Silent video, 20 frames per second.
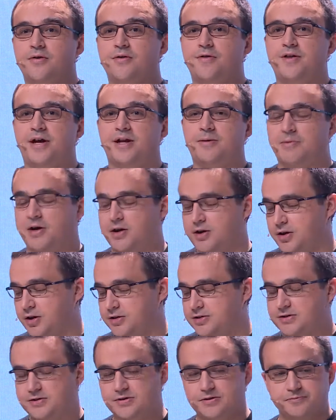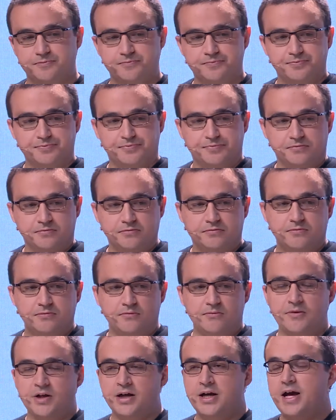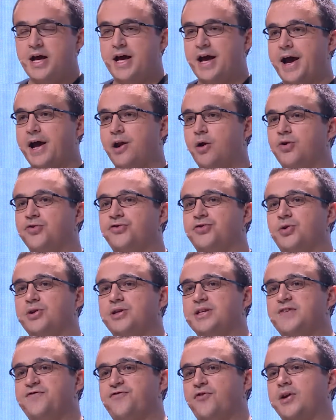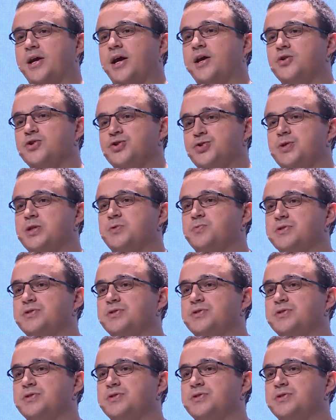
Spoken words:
than Marriott. And also in different industries, we